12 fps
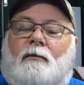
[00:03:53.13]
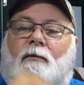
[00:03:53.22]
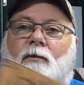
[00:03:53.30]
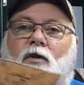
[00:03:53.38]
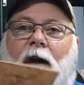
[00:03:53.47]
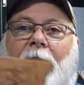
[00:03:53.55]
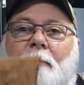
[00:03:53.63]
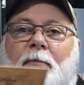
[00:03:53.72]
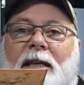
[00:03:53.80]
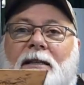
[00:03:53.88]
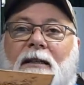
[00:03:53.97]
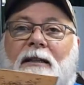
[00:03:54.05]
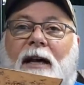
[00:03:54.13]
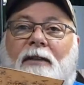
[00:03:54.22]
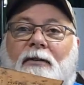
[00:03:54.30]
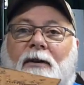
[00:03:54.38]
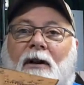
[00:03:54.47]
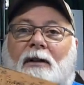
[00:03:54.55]
scrap piece of
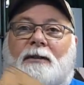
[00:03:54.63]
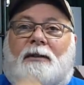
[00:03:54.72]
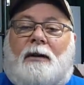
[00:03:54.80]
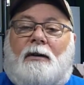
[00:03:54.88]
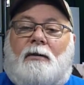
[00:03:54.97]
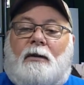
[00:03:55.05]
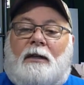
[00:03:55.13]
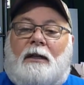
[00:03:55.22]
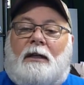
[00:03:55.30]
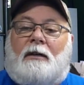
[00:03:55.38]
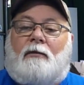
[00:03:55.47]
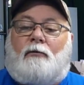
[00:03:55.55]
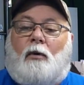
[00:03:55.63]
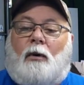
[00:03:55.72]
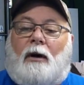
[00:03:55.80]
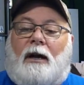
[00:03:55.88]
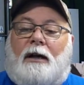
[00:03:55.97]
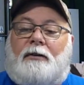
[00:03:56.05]
leather also
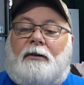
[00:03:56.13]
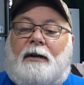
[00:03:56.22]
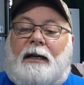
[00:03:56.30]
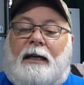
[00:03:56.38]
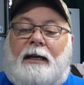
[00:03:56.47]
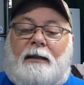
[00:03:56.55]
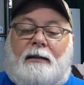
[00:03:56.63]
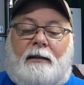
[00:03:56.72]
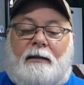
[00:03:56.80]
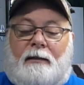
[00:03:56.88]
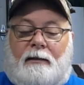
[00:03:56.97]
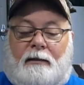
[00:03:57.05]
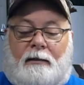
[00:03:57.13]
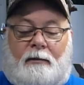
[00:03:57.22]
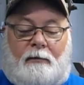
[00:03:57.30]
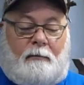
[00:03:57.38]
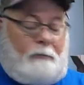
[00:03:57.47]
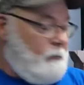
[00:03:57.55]
for underneath
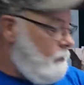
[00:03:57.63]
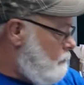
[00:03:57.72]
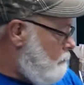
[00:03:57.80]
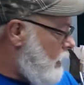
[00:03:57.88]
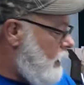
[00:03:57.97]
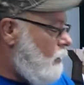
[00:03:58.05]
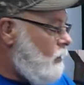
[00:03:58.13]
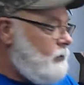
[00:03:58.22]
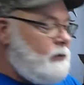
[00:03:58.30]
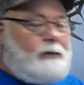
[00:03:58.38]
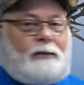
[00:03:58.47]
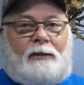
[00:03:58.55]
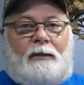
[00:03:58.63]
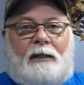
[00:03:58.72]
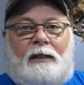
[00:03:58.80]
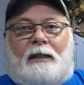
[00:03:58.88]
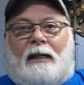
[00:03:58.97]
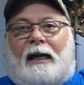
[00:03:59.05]
my holster
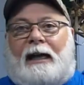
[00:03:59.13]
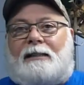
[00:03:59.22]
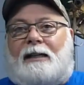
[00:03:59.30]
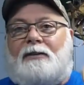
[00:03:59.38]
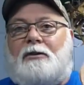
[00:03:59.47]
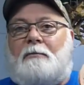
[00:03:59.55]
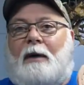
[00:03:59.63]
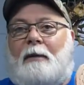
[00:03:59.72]
as I do my